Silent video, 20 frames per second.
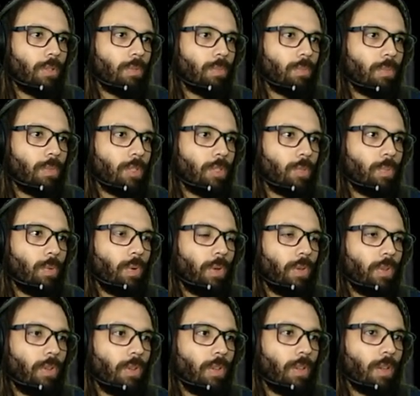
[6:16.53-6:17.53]
You must be
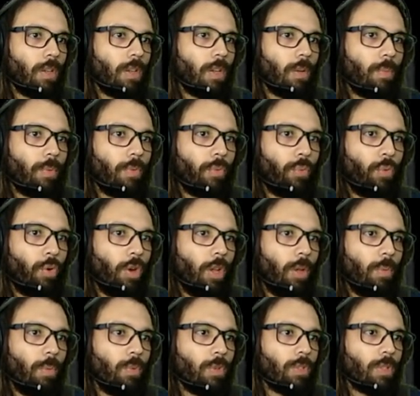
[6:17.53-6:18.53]
within the camera
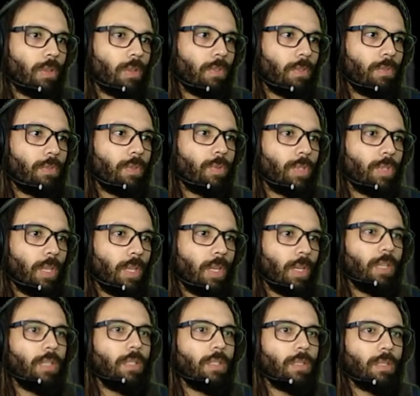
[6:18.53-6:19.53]
frame, must confirm
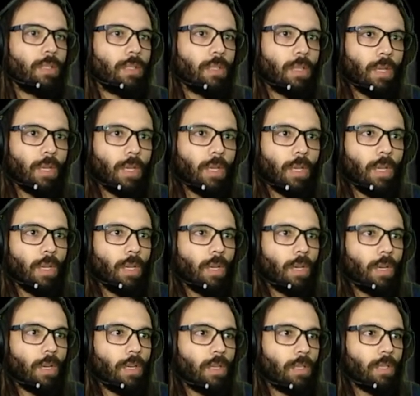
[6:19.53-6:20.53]
settings.
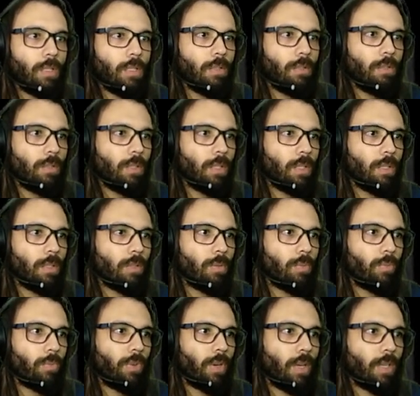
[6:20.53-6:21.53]
Uh, the angle
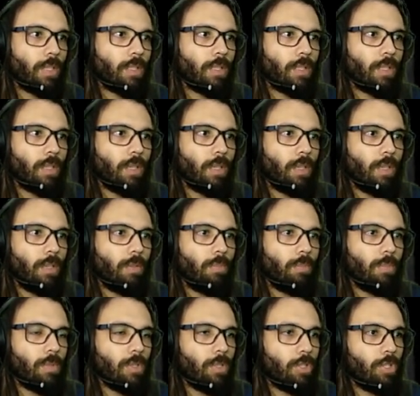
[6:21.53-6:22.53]
finalize the
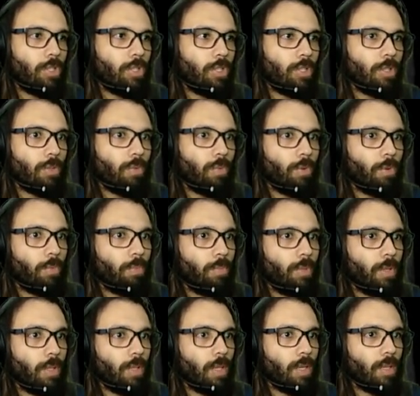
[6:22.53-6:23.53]
image will
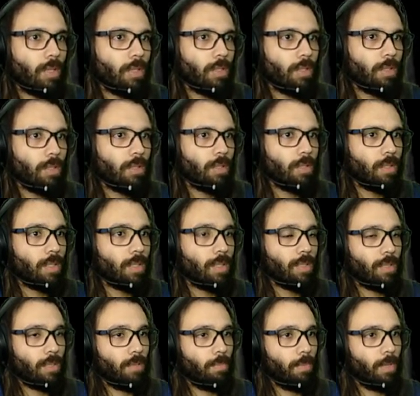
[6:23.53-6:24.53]
be
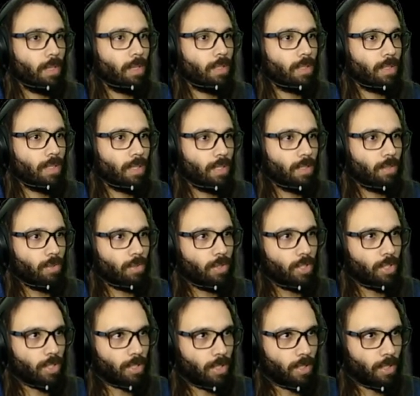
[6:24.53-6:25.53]
decided by the settings you
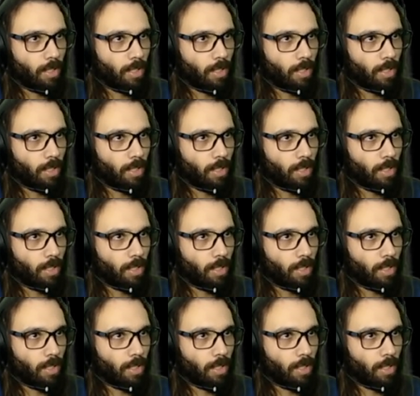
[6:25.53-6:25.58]
adjust.